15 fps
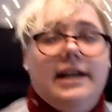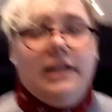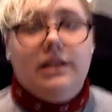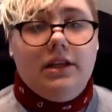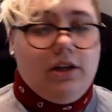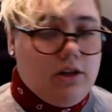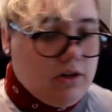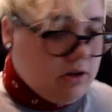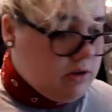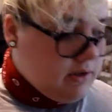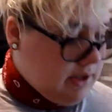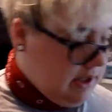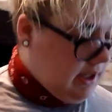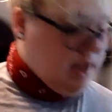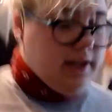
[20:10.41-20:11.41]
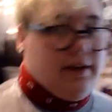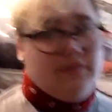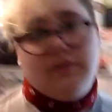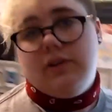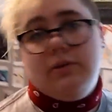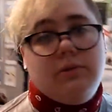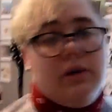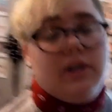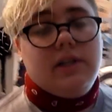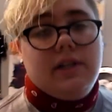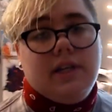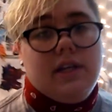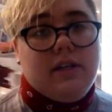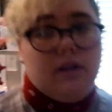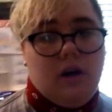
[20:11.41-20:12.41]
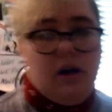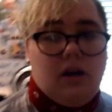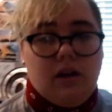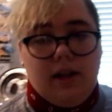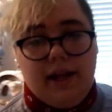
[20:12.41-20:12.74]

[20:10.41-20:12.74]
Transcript: Hello everyone and all.